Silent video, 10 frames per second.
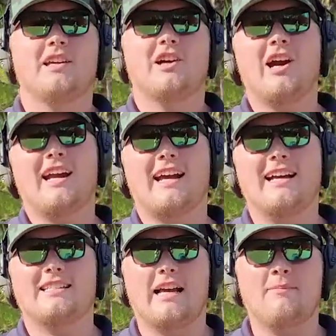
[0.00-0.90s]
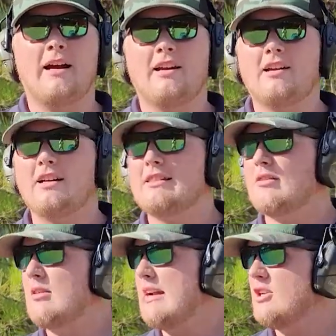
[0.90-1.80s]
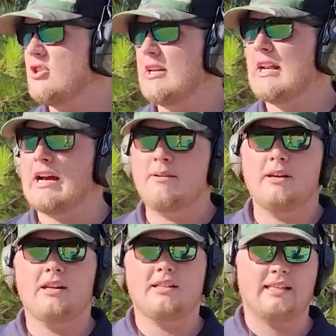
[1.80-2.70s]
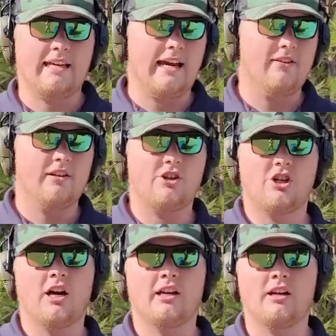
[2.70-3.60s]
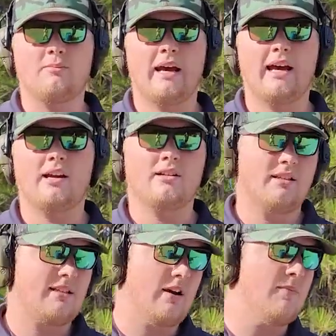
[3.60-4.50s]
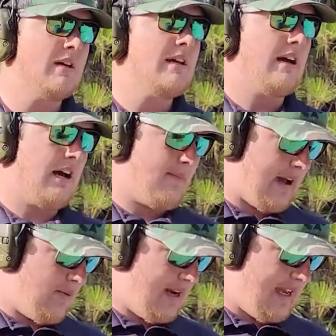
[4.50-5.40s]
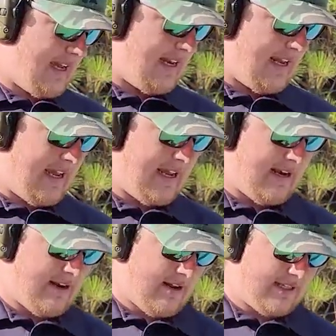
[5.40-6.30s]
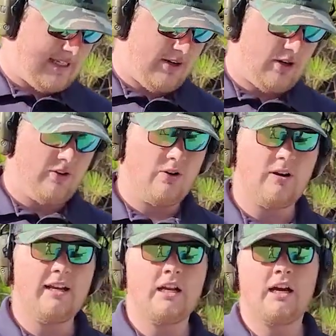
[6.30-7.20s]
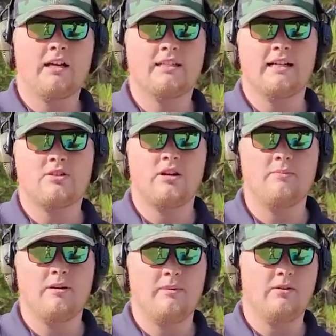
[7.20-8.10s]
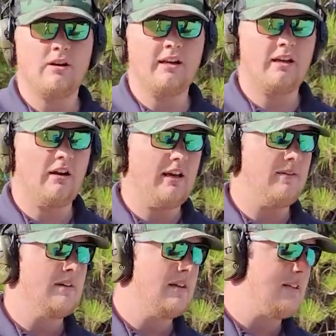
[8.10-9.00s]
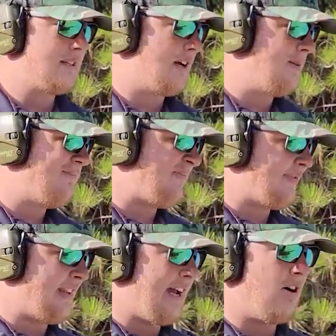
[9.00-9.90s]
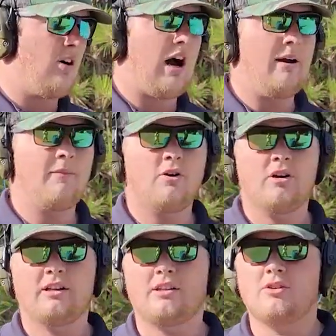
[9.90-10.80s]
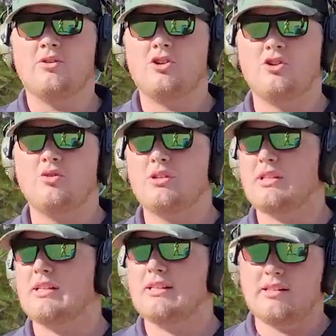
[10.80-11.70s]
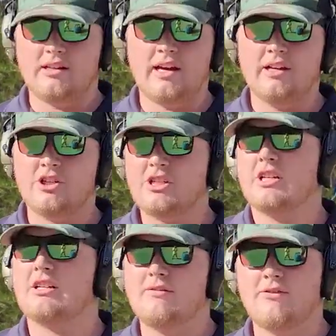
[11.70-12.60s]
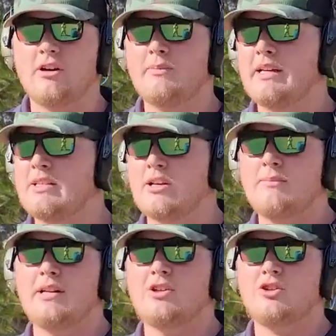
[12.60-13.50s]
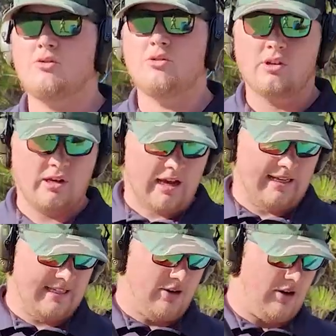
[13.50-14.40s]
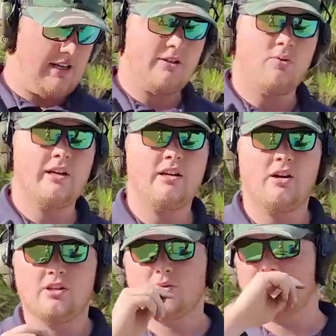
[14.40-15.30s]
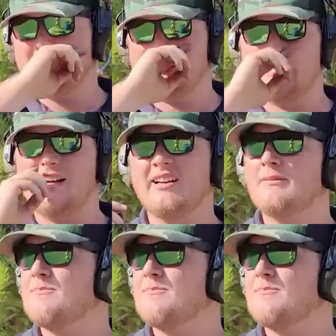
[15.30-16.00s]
right, guys, I'm out here at the range, and I'm going to see how this shotgun patterns. So, um, I went ahead and uh, zeroed the red dot because that's what I'm going to be running on it. So, now I'm going to shoot uh, just to confirm it. So, I'm going to shoot, I zeroed at 20 yards with a slug